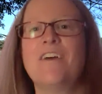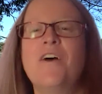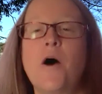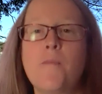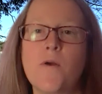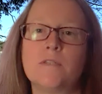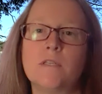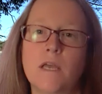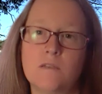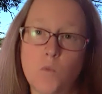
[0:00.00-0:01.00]
a person
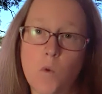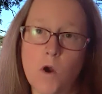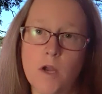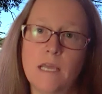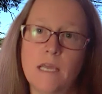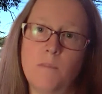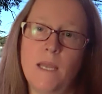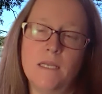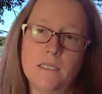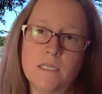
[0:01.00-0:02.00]
has worked and
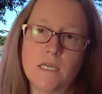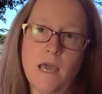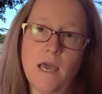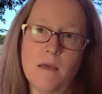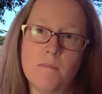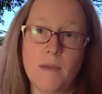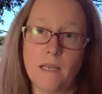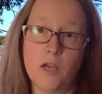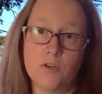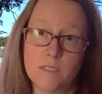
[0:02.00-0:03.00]
paid into that
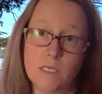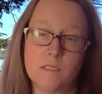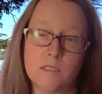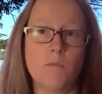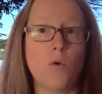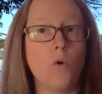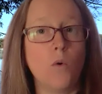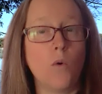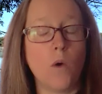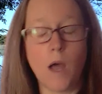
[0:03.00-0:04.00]
Medicare system,
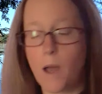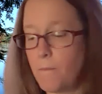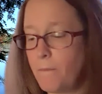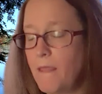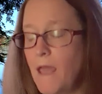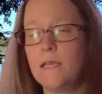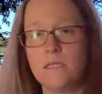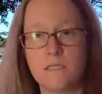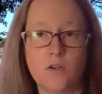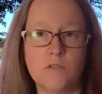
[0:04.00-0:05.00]
and in
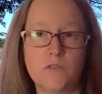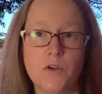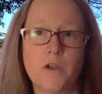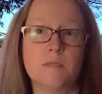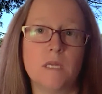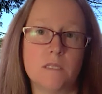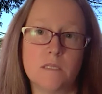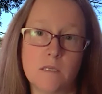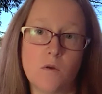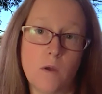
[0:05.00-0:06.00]
certain
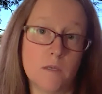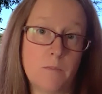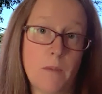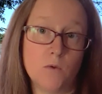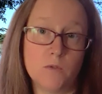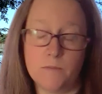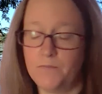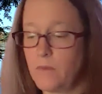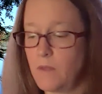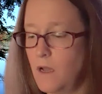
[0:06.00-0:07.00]
circumstances, a spouse,
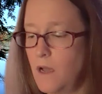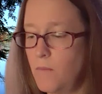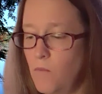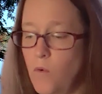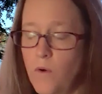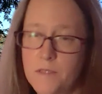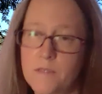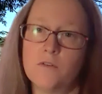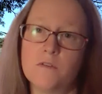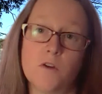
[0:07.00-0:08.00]
or in
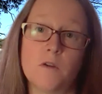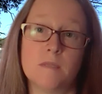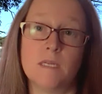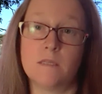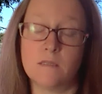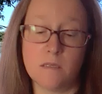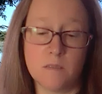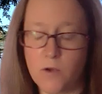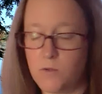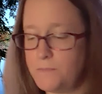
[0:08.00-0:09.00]
certain circumstances, a
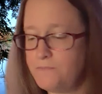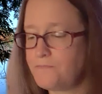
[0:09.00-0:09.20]
spouse.